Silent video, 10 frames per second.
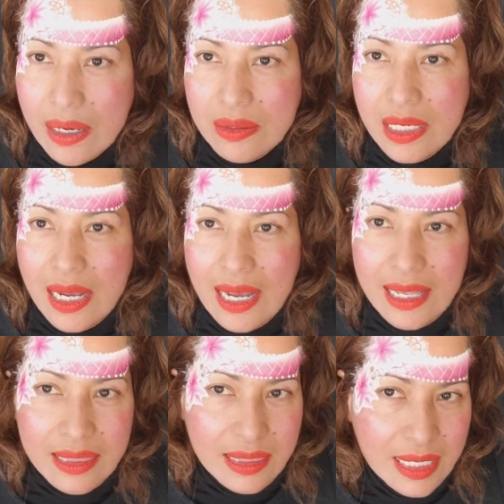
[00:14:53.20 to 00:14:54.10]
I'm gonna
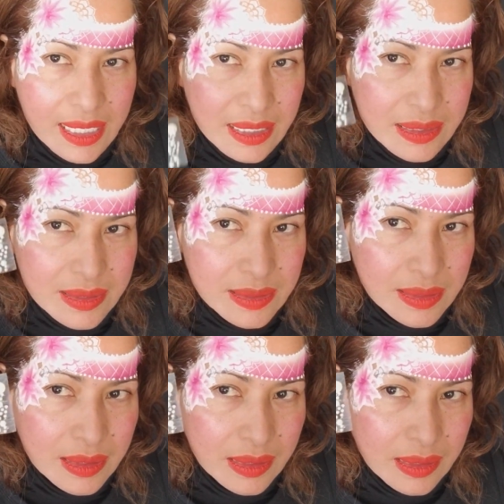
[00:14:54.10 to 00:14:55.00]
add these
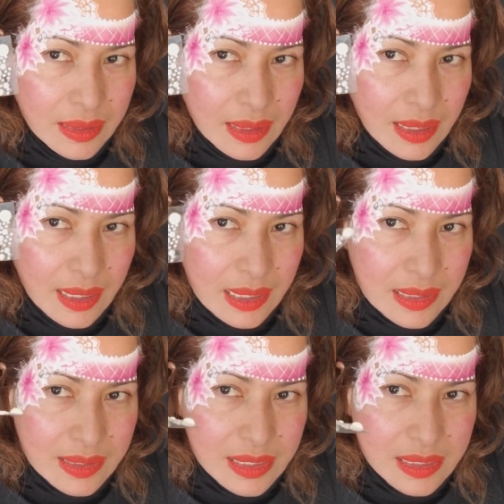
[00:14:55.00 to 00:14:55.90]

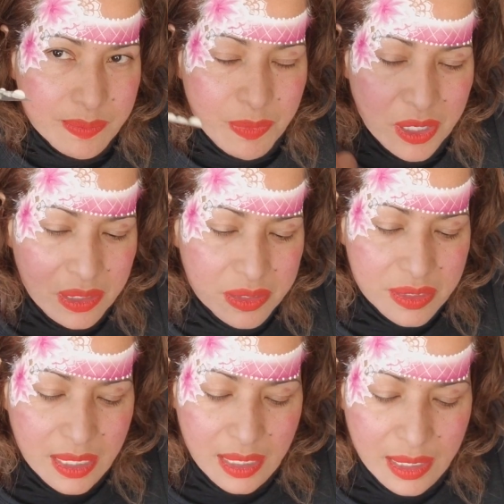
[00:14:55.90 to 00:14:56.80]
pearls.
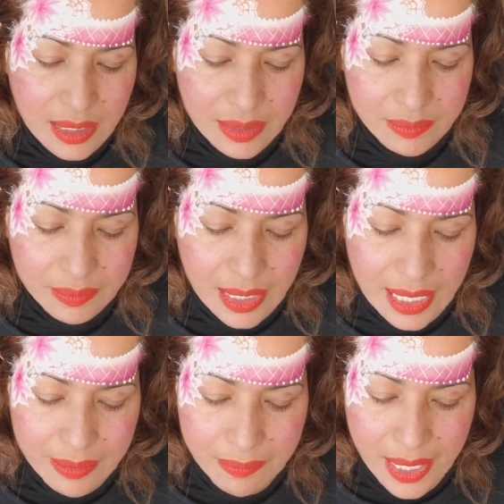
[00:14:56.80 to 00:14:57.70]

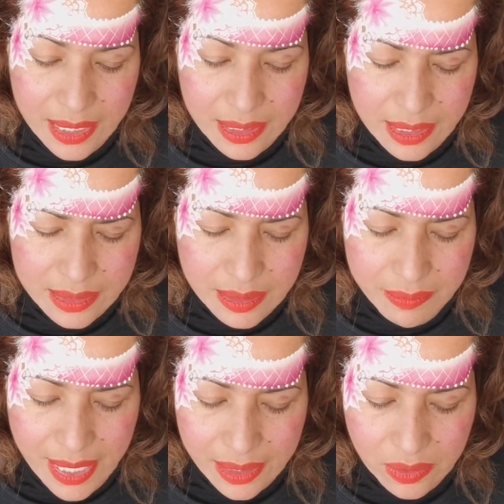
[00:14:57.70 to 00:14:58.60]
I buy these in
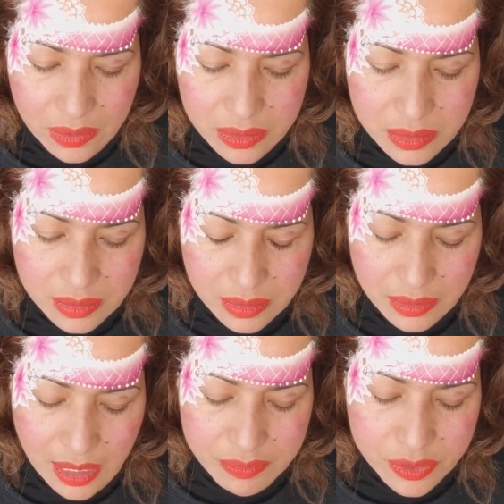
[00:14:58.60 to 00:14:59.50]
Michael's
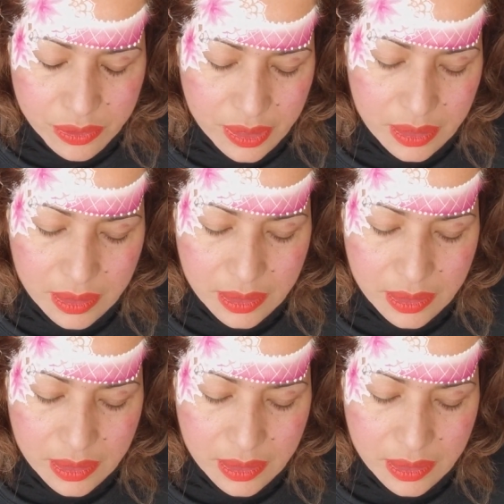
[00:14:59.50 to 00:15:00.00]
craft store.